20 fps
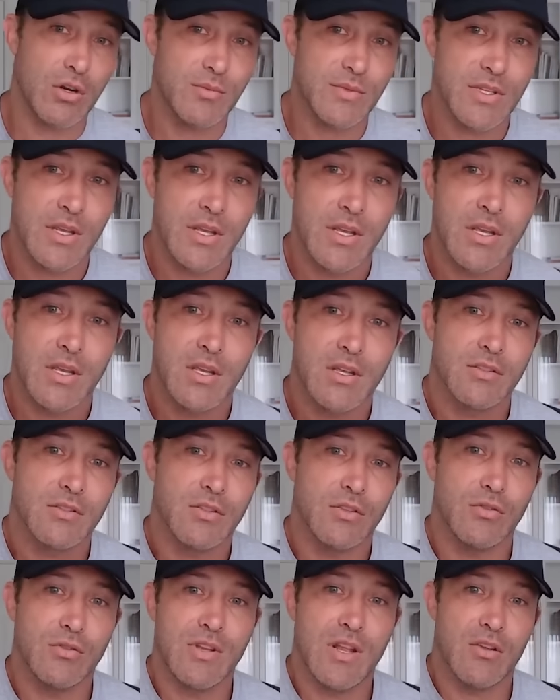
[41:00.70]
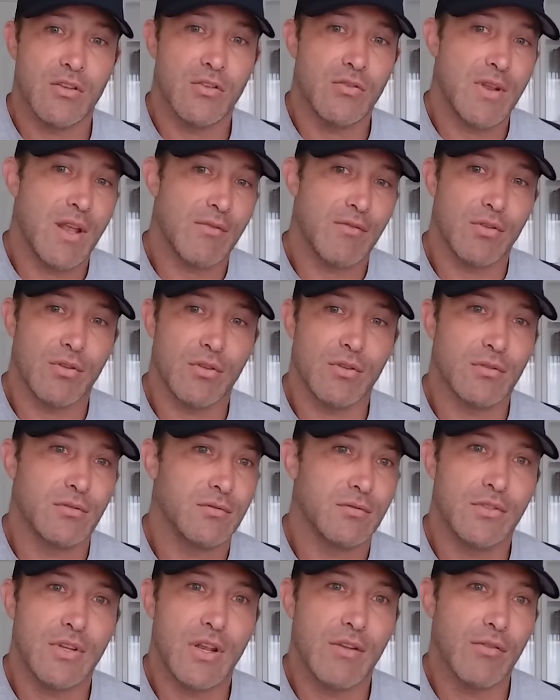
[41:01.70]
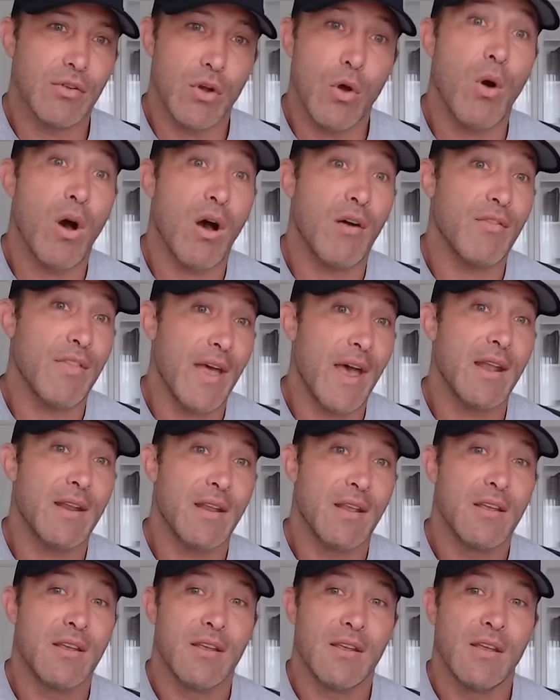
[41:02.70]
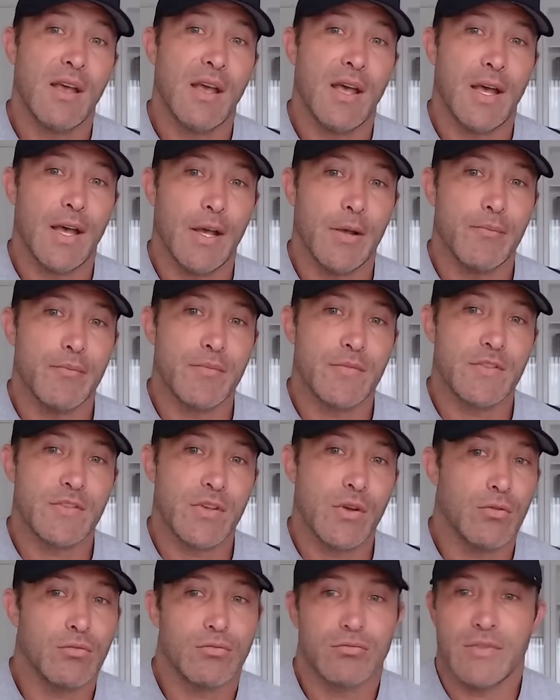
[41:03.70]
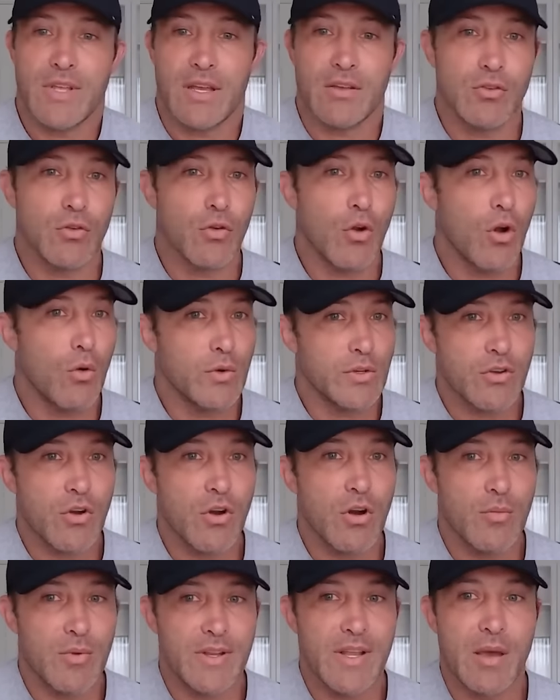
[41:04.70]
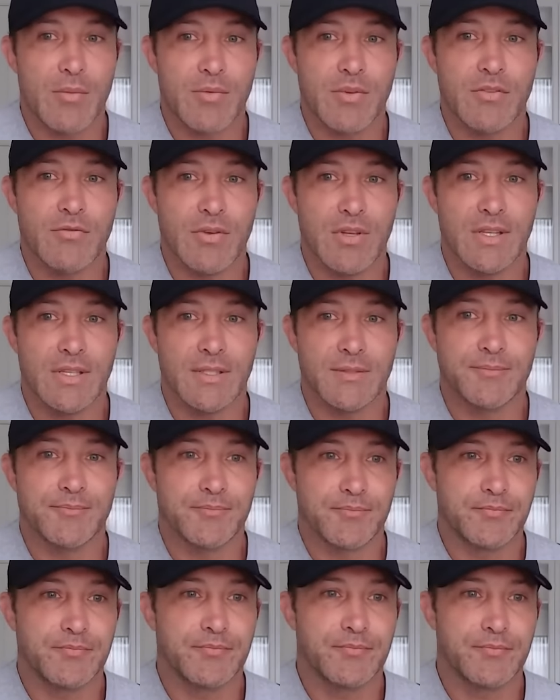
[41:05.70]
carbs. So you never go off that. So yeah, you're always carb adapted, really.